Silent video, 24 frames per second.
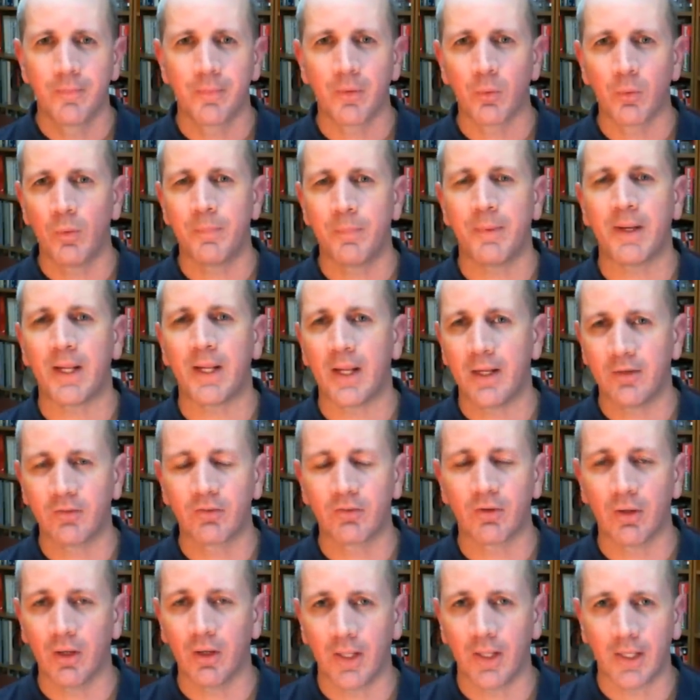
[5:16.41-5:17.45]
would be
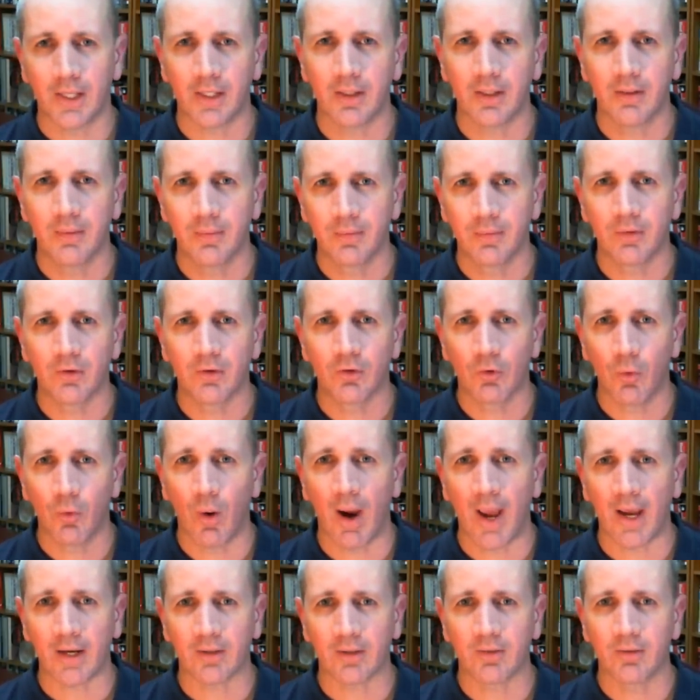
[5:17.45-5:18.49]
instantly
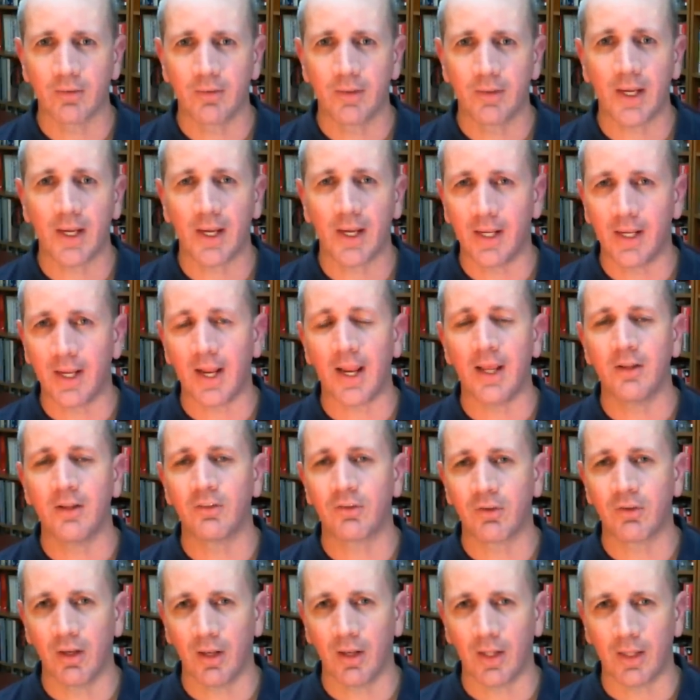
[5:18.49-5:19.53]
cracked,
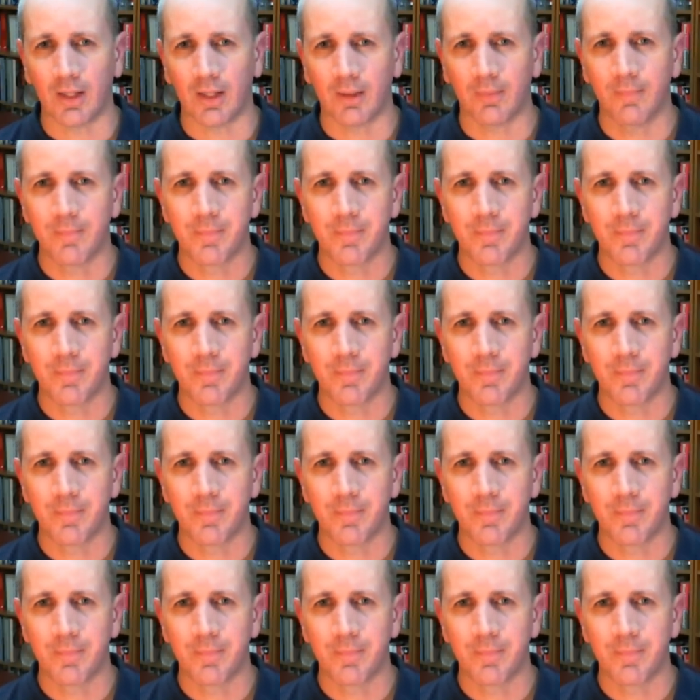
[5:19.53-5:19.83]
instantly.